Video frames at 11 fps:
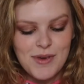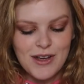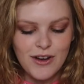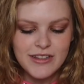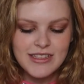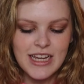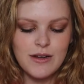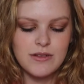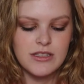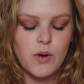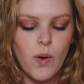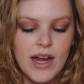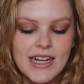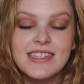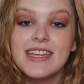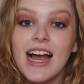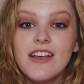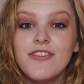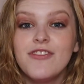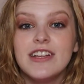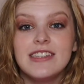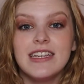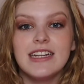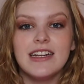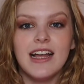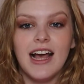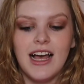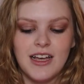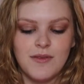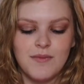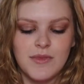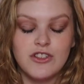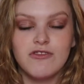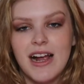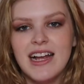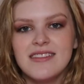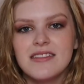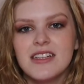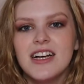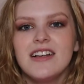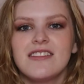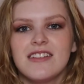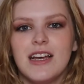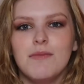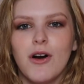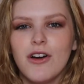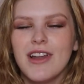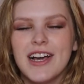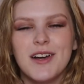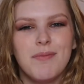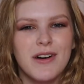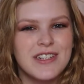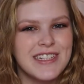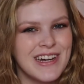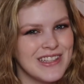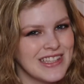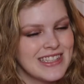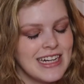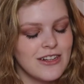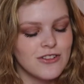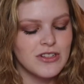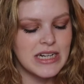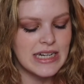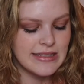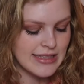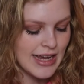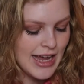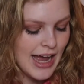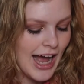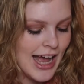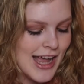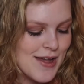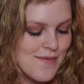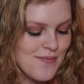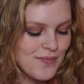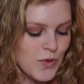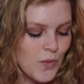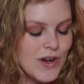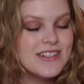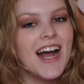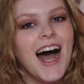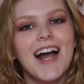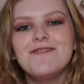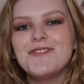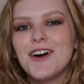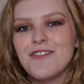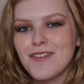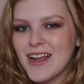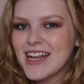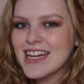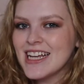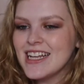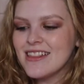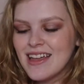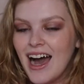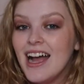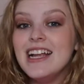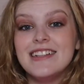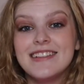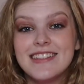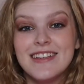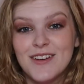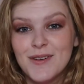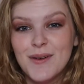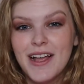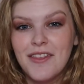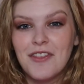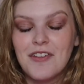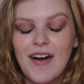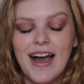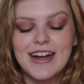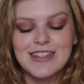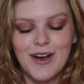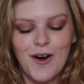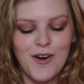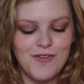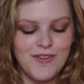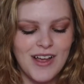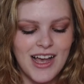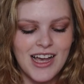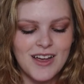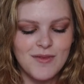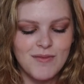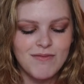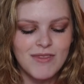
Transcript: Because it was quite a tight fitting dress, so like more of like a bodycon style dress, which I'm not really that into in the fact of, I